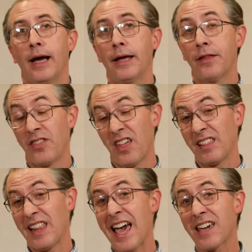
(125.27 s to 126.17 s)
And then the
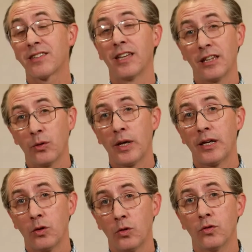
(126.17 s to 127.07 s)
last thing that we
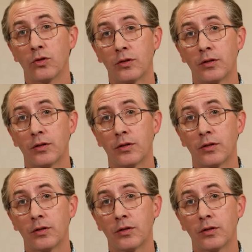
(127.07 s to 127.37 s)
use